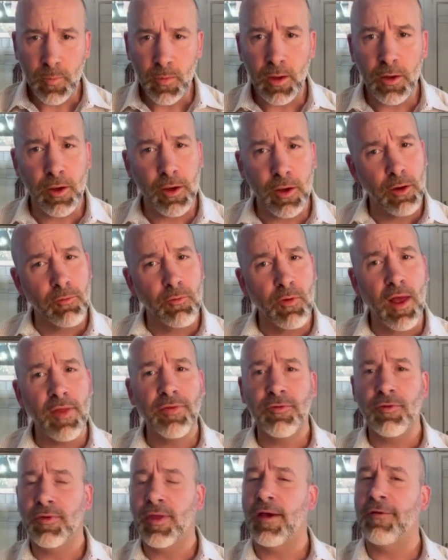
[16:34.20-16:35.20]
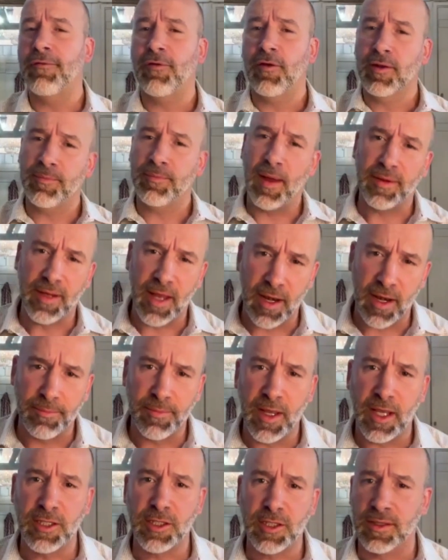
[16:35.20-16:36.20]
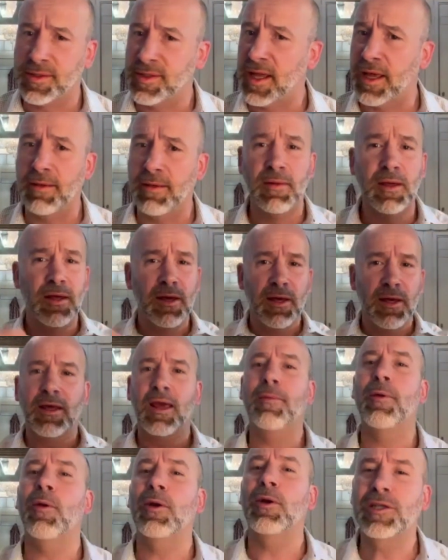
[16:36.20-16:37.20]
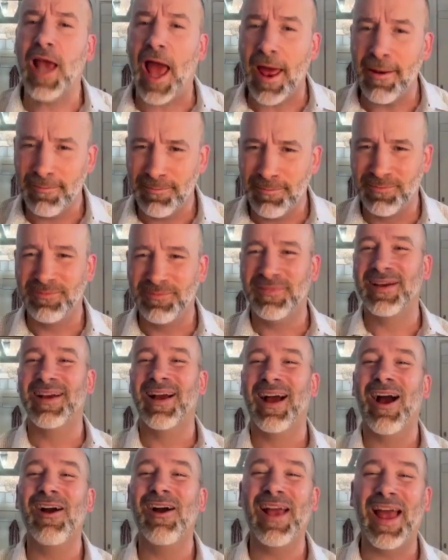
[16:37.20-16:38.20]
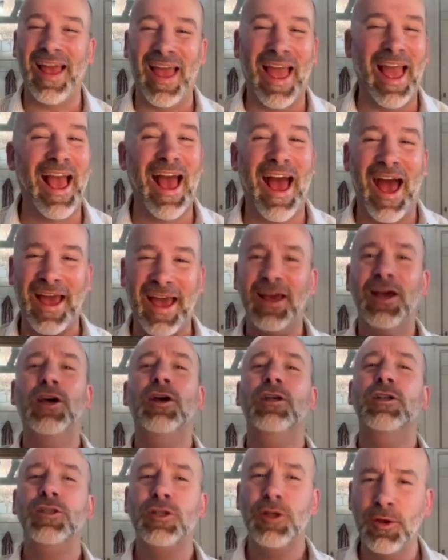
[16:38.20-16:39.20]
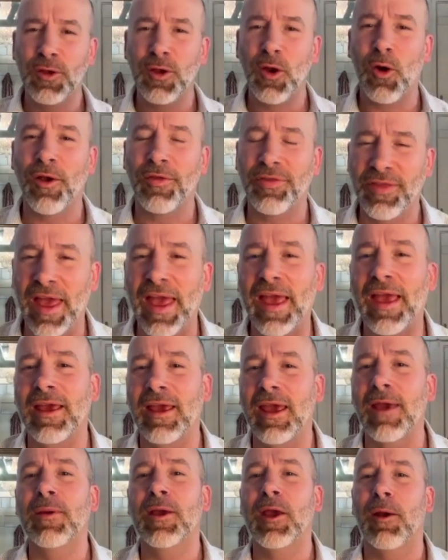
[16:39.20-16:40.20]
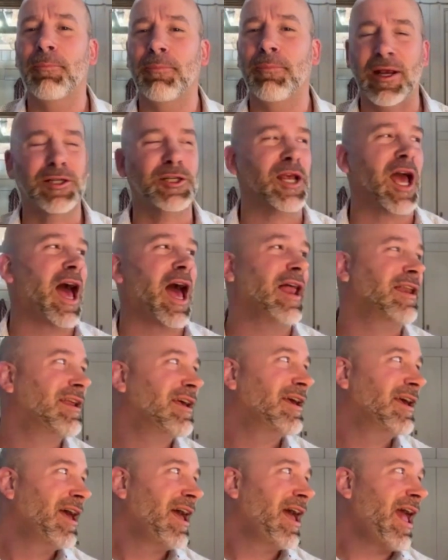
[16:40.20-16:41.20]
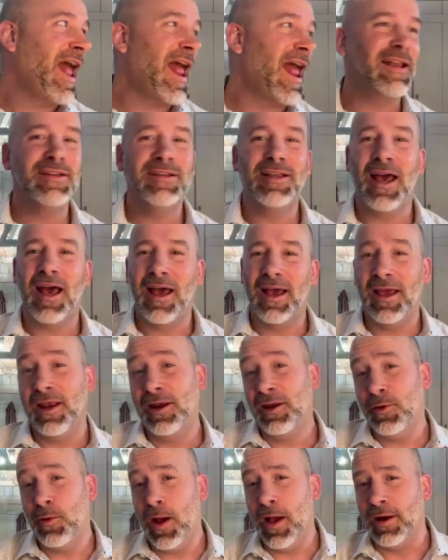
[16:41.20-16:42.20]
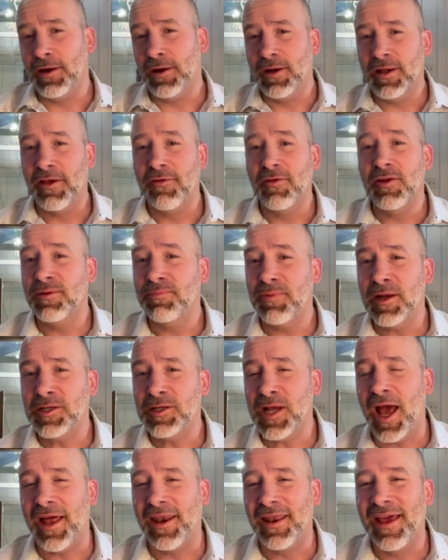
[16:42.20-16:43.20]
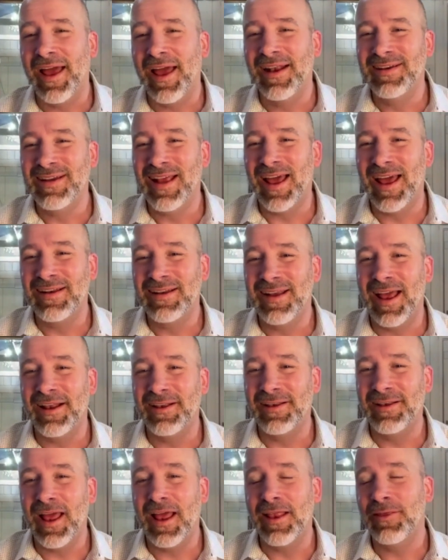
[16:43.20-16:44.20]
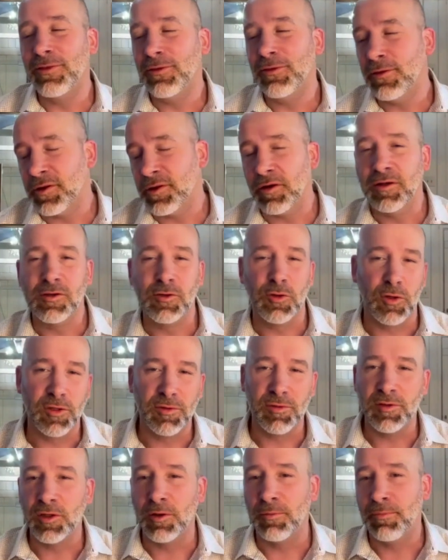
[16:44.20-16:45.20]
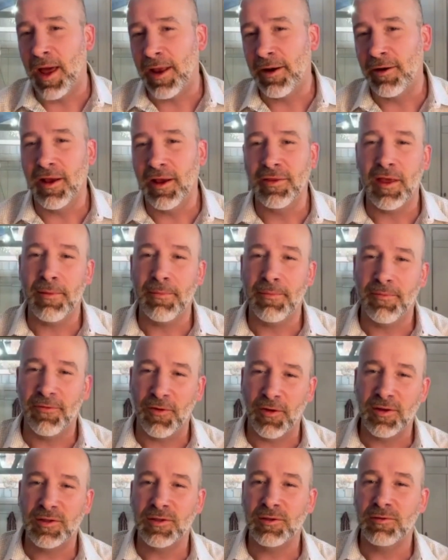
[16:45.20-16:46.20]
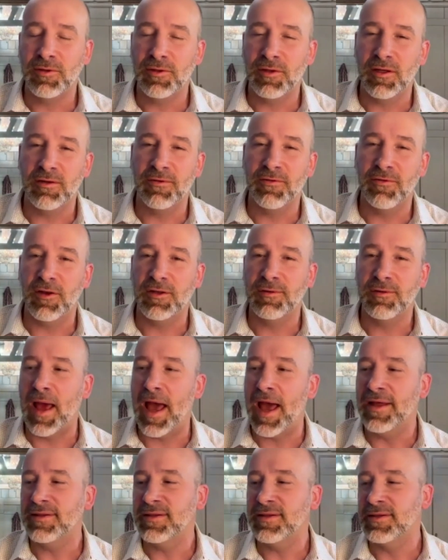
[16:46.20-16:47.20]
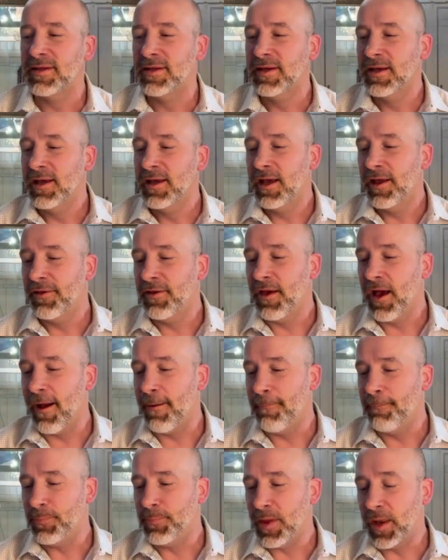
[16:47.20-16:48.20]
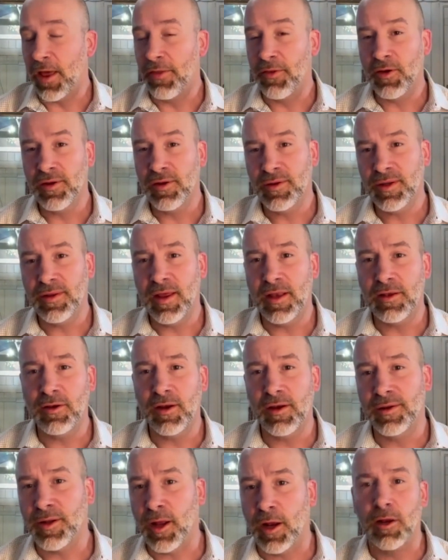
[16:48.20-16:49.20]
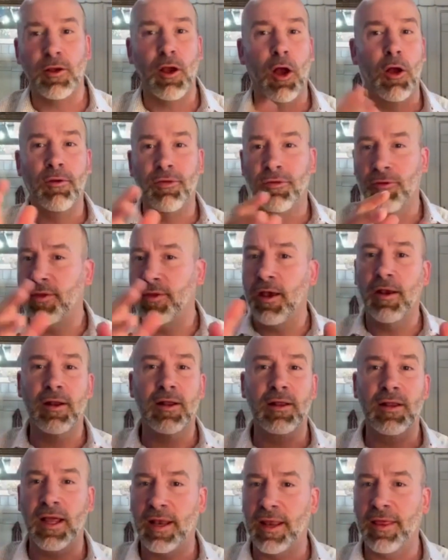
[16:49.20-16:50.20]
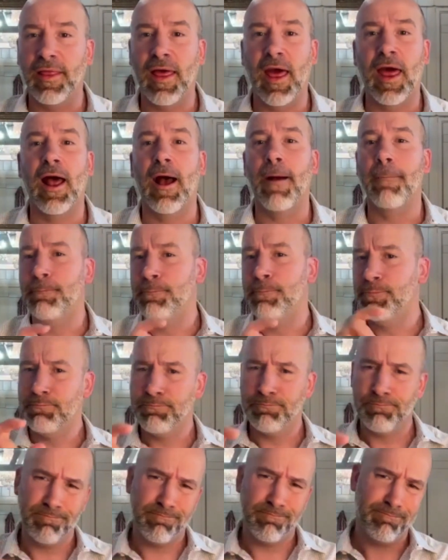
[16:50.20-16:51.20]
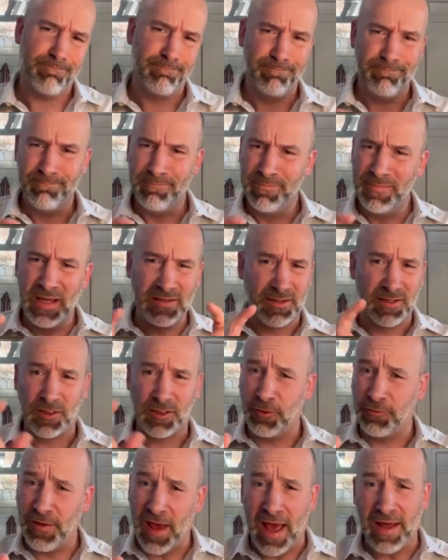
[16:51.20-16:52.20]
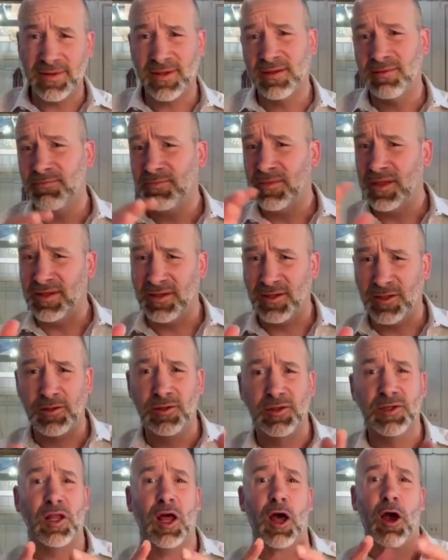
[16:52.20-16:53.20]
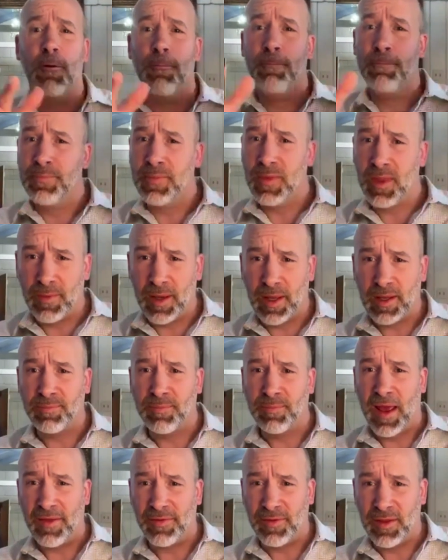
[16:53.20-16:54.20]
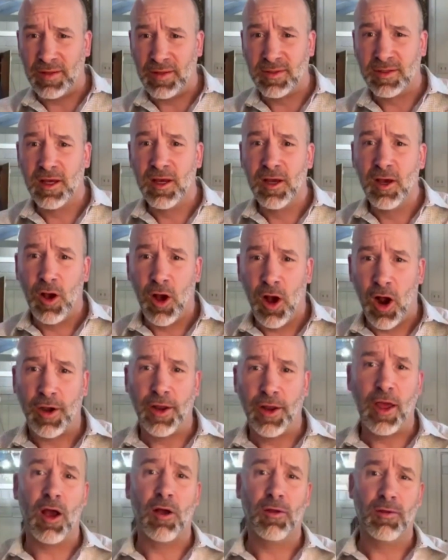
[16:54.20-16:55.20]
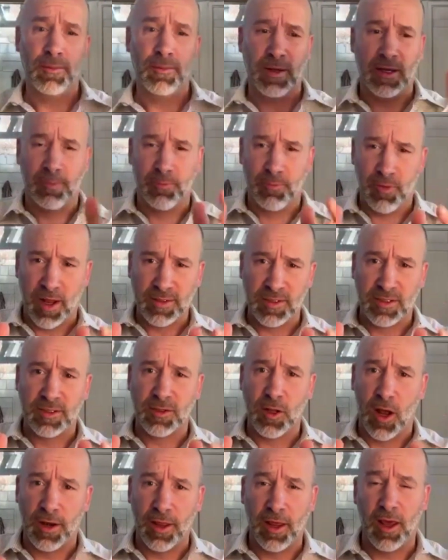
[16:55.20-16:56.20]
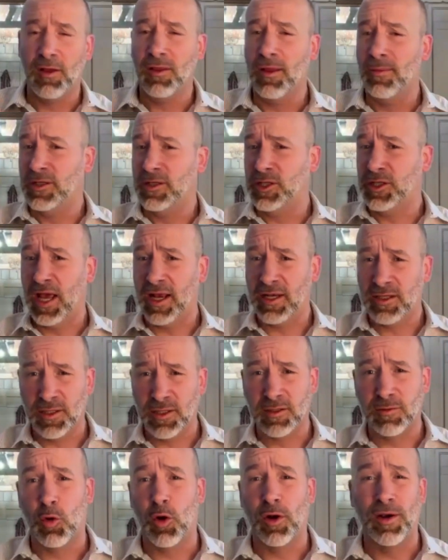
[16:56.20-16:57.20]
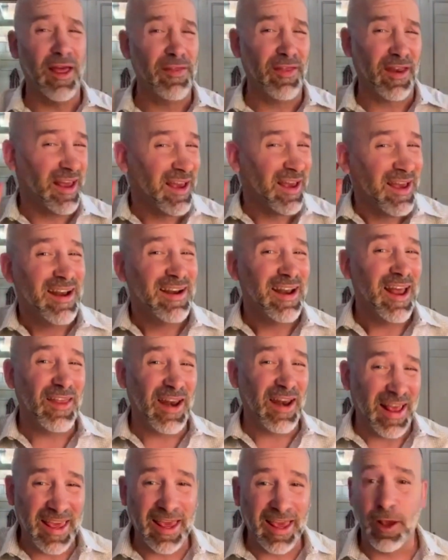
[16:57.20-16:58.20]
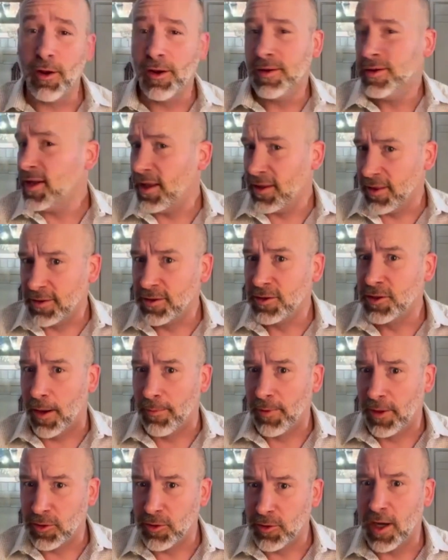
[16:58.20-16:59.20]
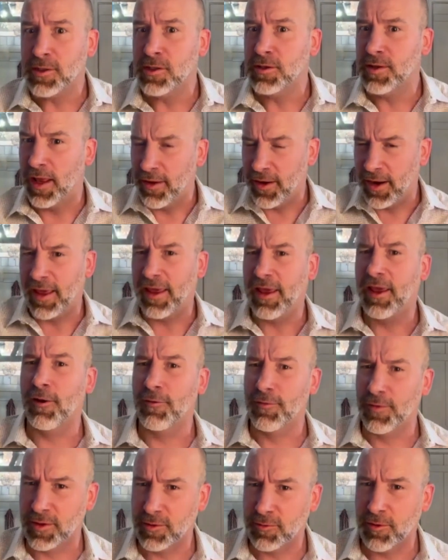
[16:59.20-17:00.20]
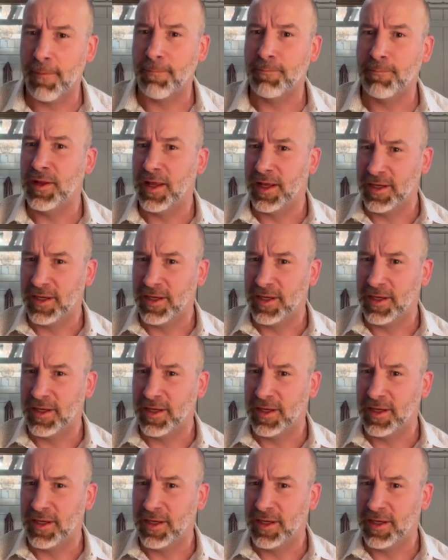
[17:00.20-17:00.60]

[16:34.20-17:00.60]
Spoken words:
You're going to run through that first pass adaptation and say, give me what you got. Okay, AI, do your thing. Give me your best shot. And it'll give it its best shot. And certain tools will do better at the first pass than others. And then you're going to start going through there and cleaning that up. This is too fast. This is too slow. Let me expand this audio. Let me compress this audio. Let me change this word. Now that I hear it, it's like a dubbing director. Now that I hear the script the